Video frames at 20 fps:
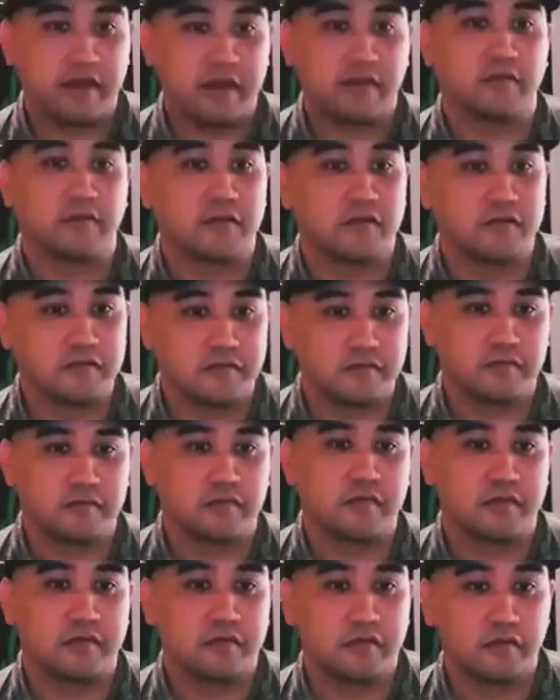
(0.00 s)
sort of
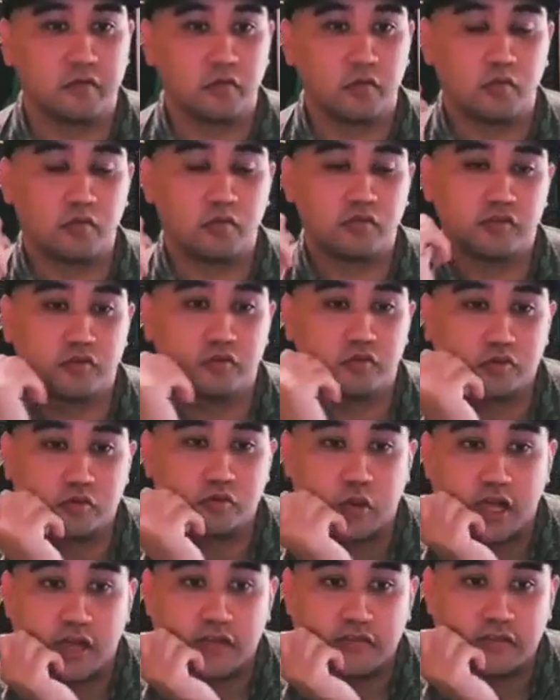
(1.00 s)

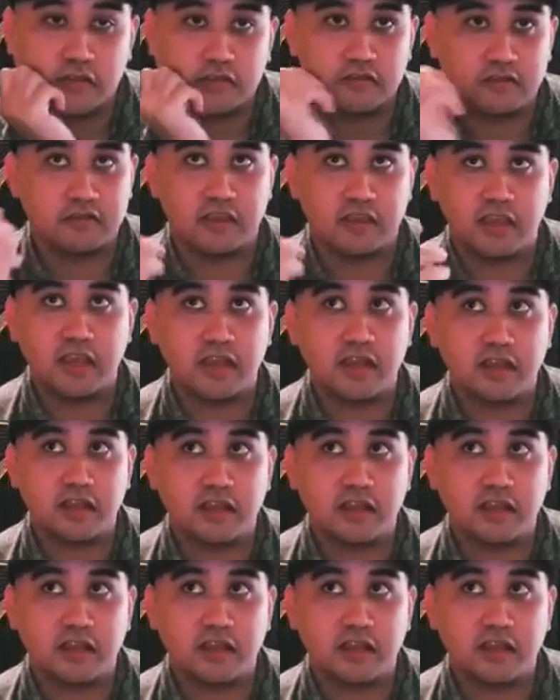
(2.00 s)
draws us in.